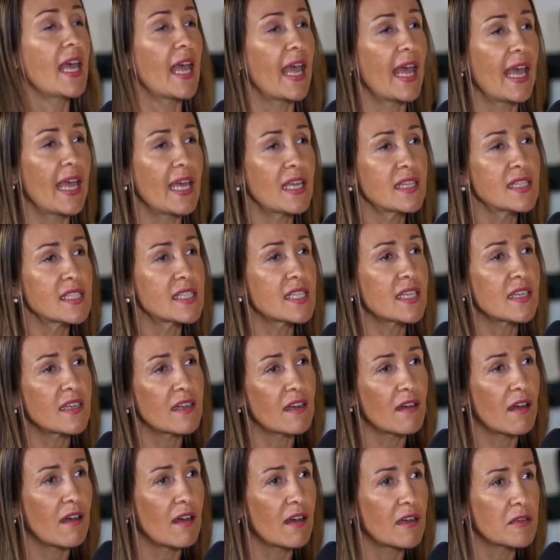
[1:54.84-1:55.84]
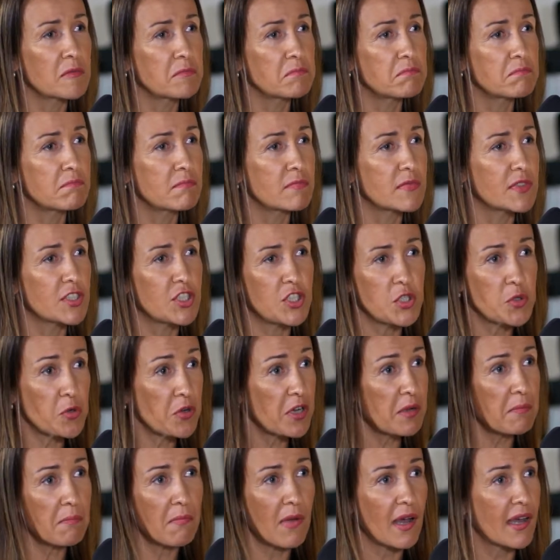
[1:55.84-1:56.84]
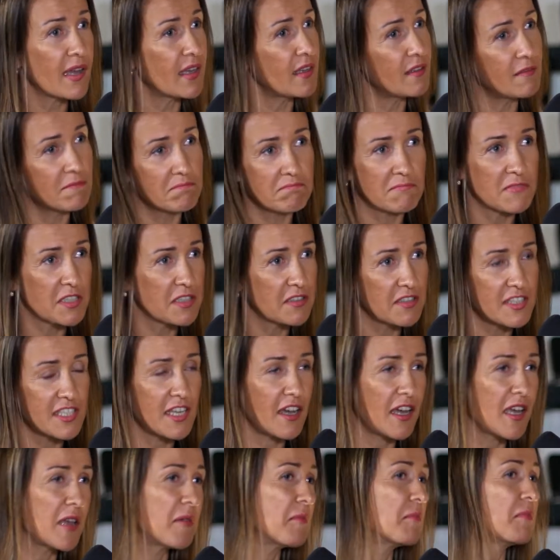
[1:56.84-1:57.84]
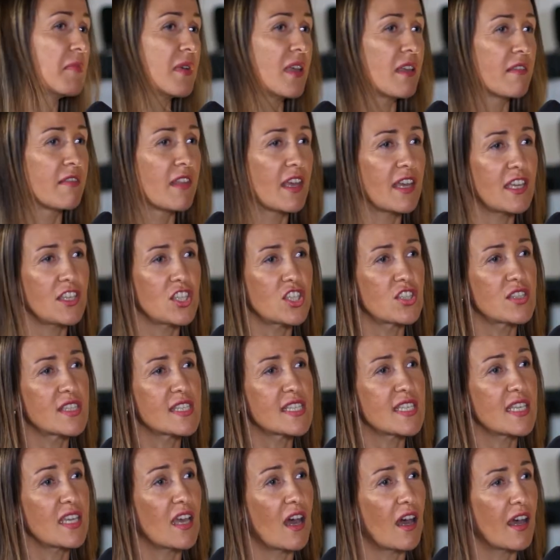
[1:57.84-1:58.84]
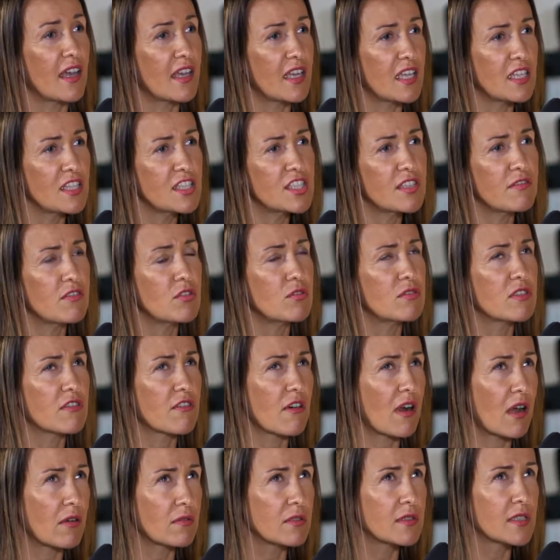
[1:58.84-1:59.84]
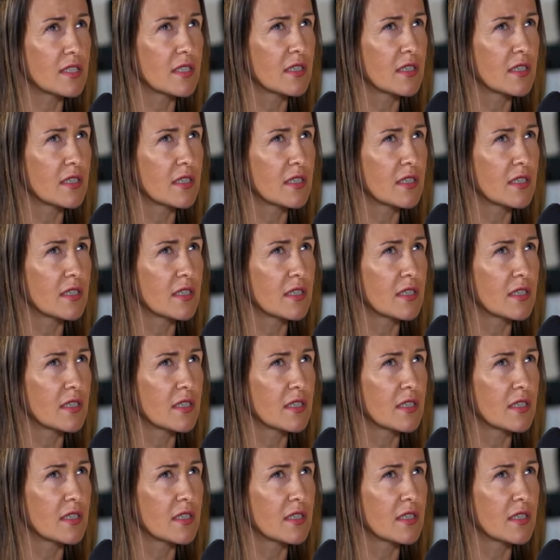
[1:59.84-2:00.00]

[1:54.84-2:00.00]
And during my time in the agency, I interviewed around